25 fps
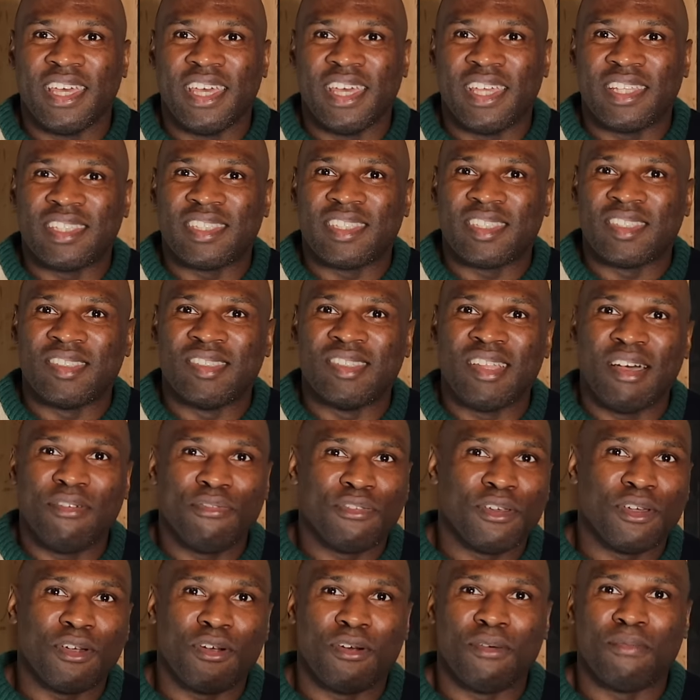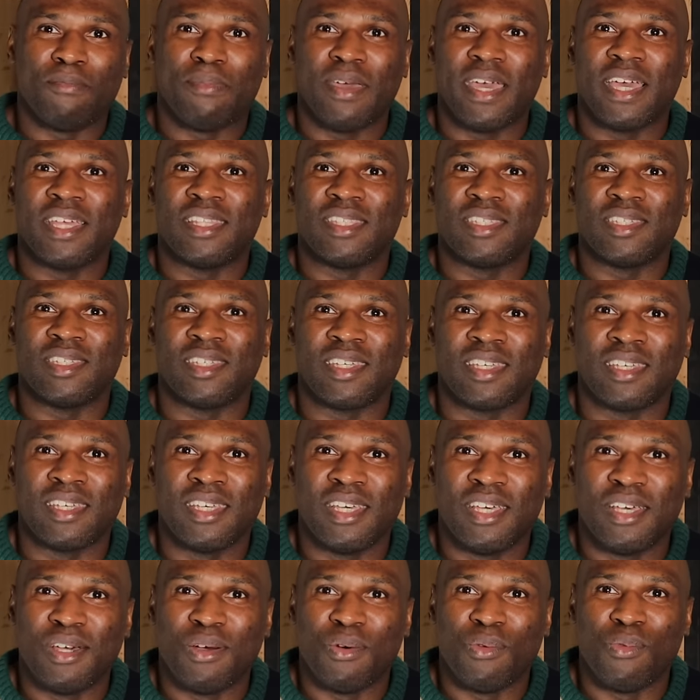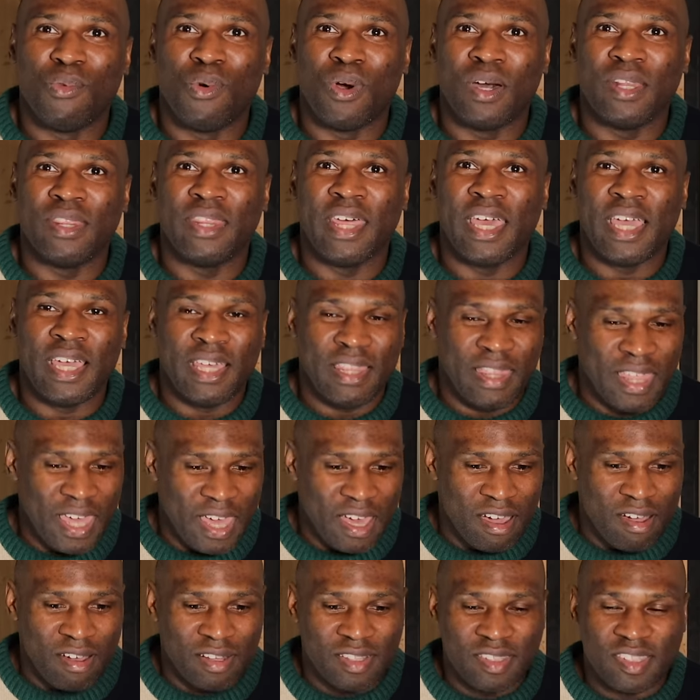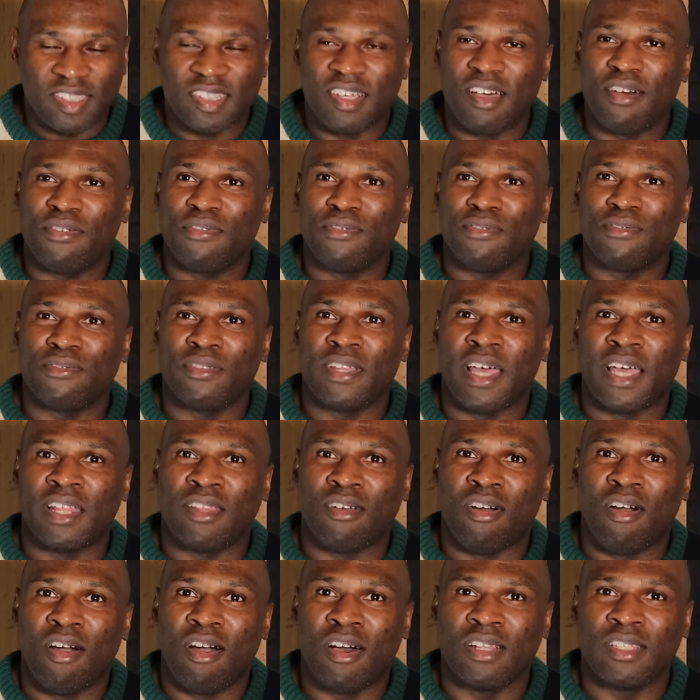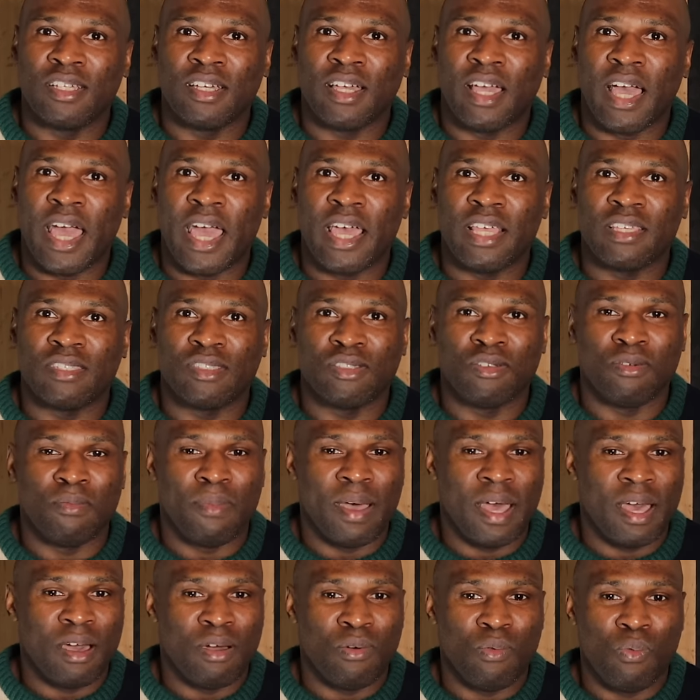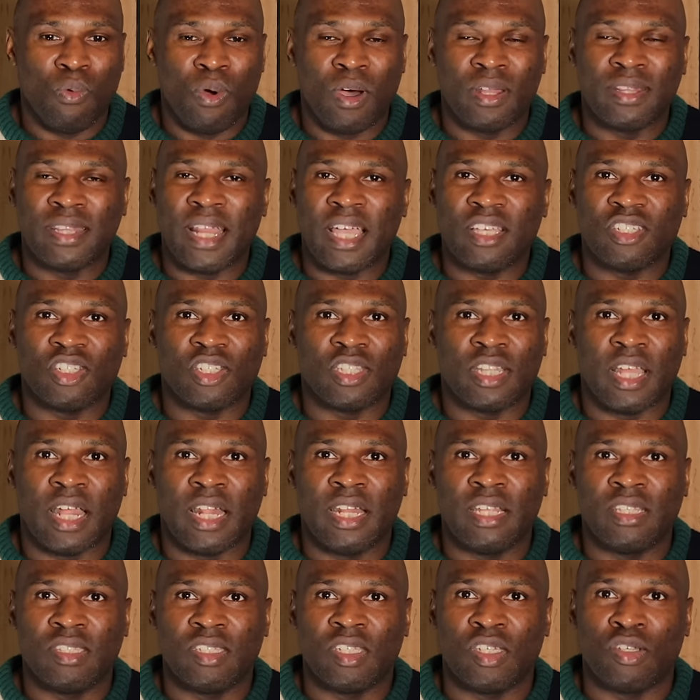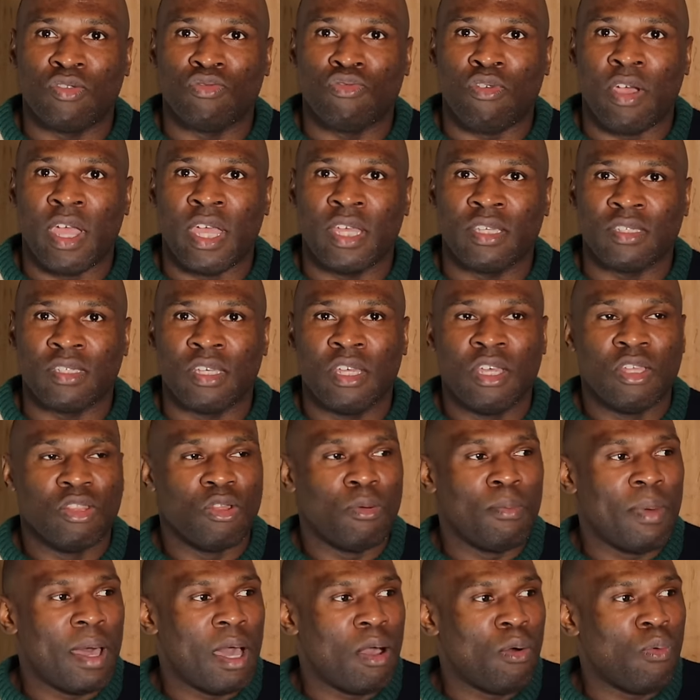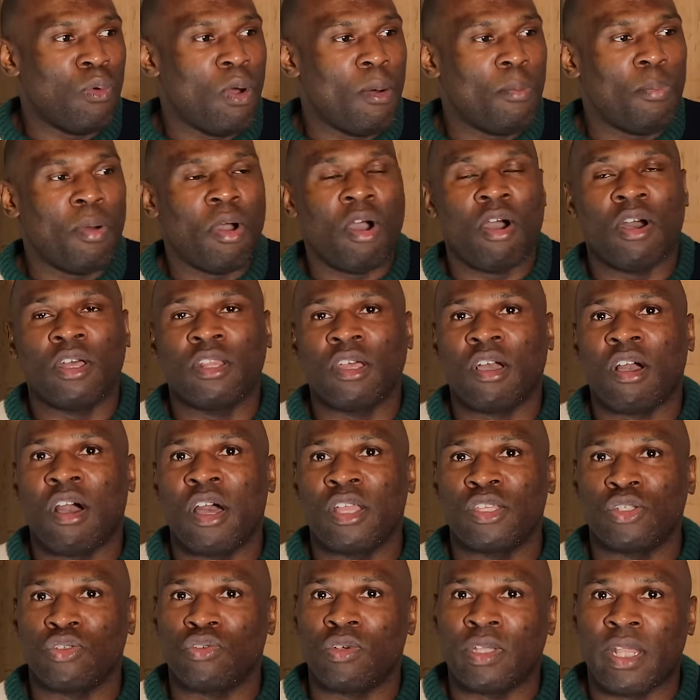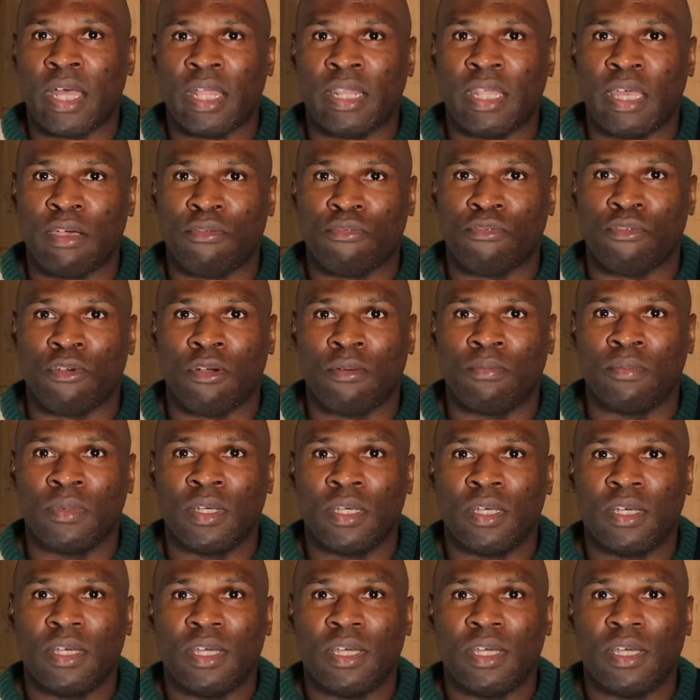It's nothing compared to... What they are tough and hardened guys, no matter what nationality, race, no matter what part of the country that they're from.